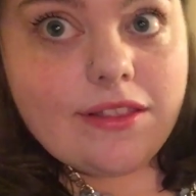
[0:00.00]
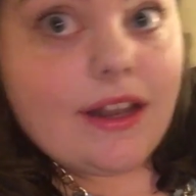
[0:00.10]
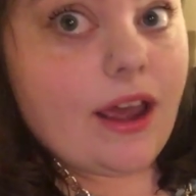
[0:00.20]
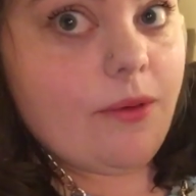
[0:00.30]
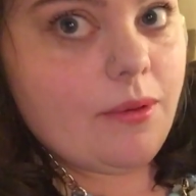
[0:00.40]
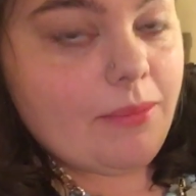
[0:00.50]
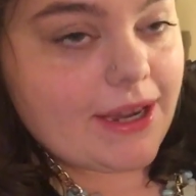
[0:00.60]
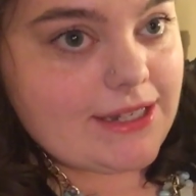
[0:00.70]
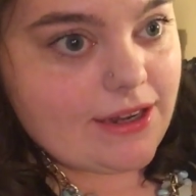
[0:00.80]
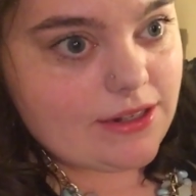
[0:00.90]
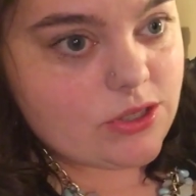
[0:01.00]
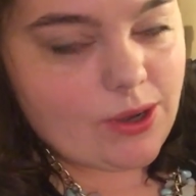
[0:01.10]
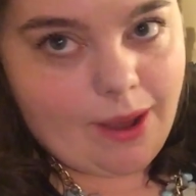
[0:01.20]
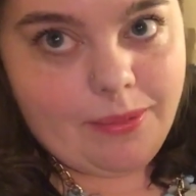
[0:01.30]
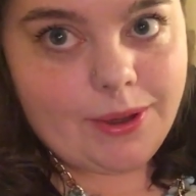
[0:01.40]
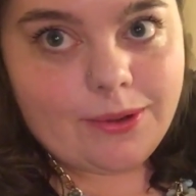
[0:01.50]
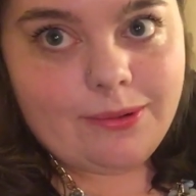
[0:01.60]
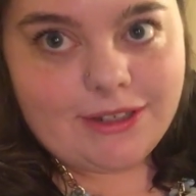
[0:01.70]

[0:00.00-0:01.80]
and then I went back down and scrapbooked